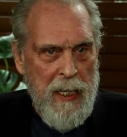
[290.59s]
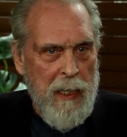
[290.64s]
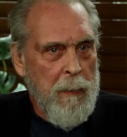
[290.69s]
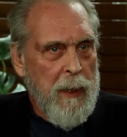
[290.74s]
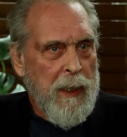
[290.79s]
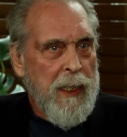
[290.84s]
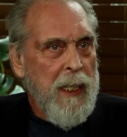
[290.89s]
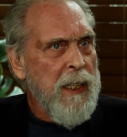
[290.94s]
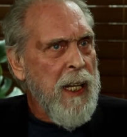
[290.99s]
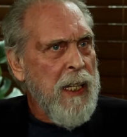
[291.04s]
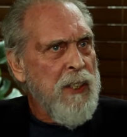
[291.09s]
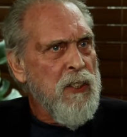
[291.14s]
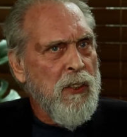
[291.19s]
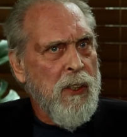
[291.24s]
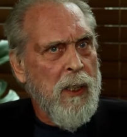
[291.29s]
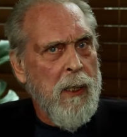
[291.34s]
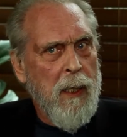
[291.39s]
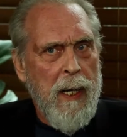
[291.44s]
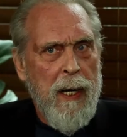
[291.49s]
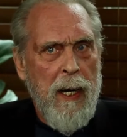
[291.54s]
I mean, they just
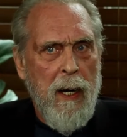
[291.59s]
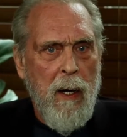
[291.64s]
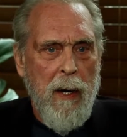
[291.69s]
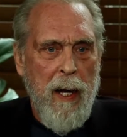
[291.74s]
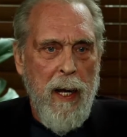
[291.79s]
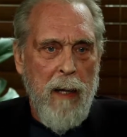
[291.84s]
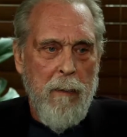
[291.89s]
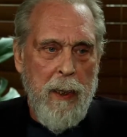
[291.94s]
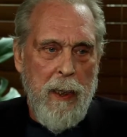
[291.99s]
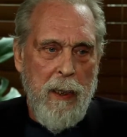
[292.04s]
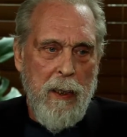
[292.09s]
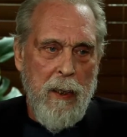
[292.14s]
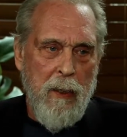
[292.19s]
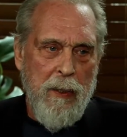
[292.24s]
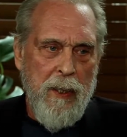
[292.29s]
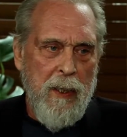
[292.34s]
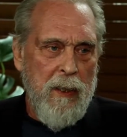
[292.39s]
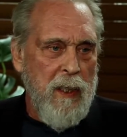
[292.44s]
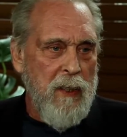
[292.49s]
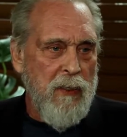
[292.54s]
glare at me. You know,
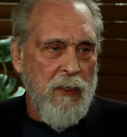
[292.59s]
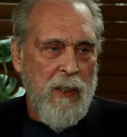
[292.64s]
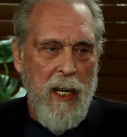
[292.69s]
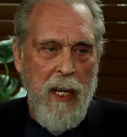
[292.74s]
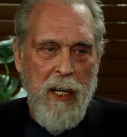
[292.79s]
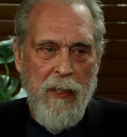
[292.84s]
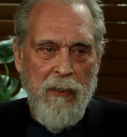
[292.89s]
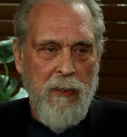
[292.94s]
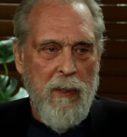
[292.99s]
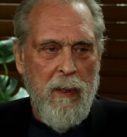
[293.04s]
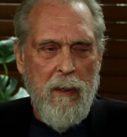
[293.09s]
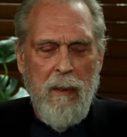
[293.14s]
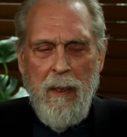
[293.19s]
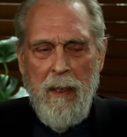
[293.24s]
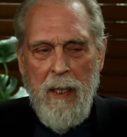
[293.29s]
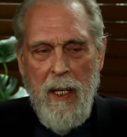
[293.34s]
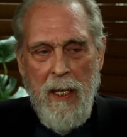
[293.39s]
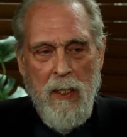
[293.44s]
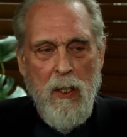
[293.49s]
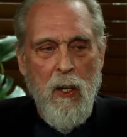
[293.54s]
these guys,
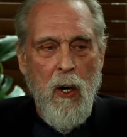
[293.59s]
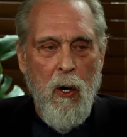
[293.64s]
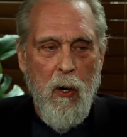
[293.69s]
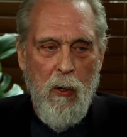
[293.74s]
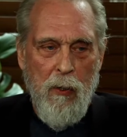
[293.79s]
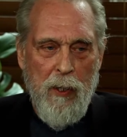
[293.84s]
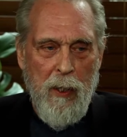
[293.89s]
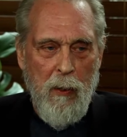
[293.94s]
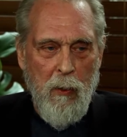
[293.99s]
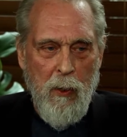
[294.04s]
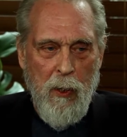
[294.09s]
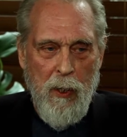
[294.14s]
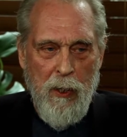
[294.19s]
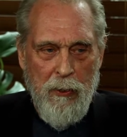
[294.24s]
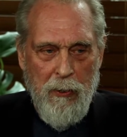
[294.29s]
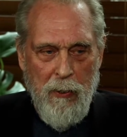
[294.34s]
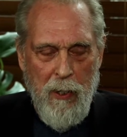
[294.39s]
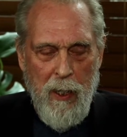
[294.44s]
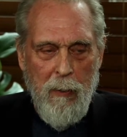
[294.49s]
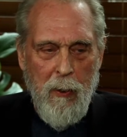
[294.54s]
they know that we're in
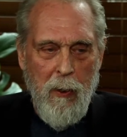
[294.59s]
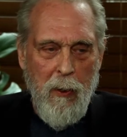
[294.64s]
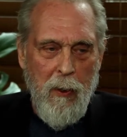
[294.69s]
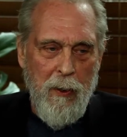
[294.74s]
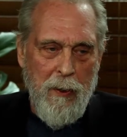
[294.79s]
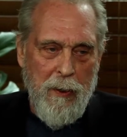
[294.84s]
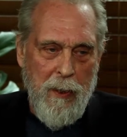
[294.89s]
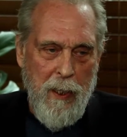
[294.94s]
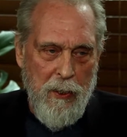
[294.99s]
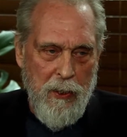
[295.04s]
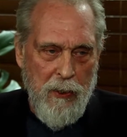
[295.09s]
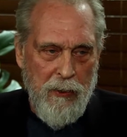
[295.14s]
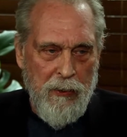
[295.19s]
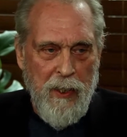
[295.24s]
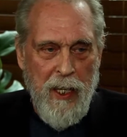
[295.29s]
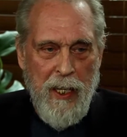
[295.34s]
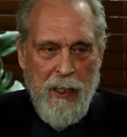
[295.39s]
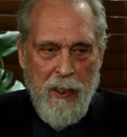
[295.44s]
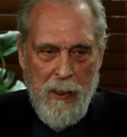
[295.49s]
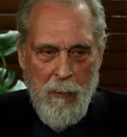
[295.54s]
trouble, and
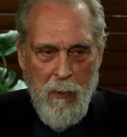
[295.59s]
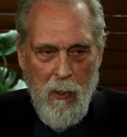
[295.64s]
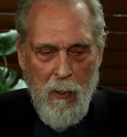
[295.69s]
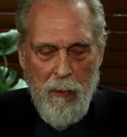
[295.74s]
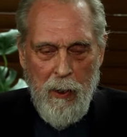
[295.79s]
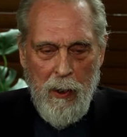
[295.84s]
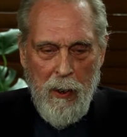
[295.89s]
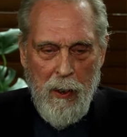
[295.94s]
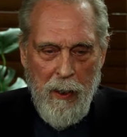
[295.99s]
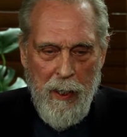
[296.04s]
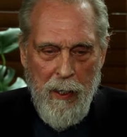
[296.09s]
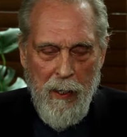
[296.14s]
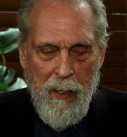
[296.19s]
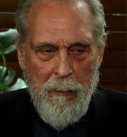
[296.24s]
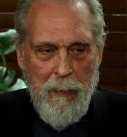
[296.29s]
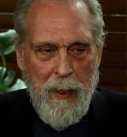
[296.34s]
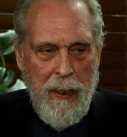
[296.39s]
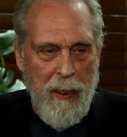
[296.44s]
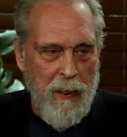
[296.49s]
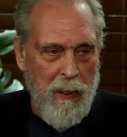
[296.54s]
they come over and glare at
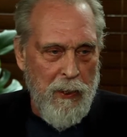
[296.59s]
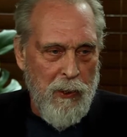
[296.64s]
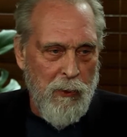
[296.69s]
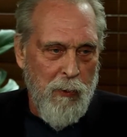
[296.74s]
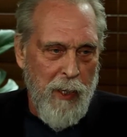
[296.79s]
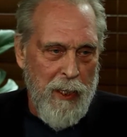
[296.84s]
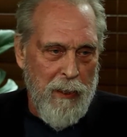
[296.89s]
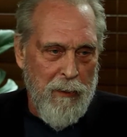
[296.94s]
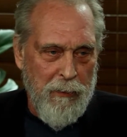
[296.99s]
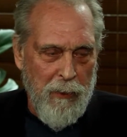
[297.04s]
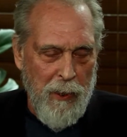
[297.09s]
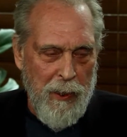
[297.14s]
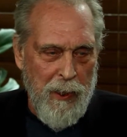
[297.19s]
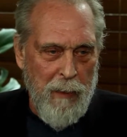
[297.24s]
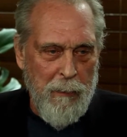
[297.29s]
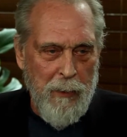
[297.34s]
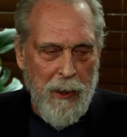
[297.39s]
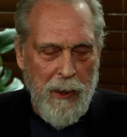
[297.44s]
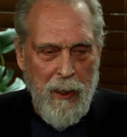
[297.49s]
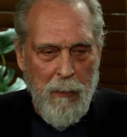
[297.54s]
me. They're just waiting for
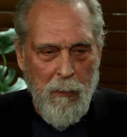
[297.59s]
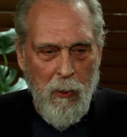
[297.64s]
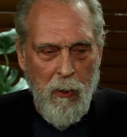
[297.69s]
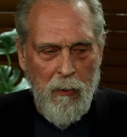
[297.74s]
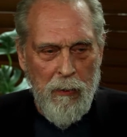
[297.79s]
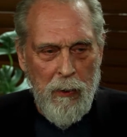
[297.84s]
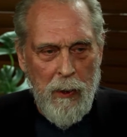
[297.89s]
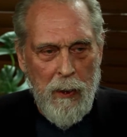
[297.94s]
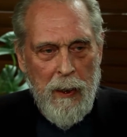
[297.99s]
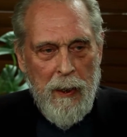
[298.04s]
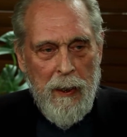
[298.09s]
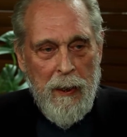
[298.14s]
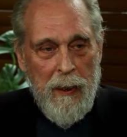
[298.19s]
him to come over.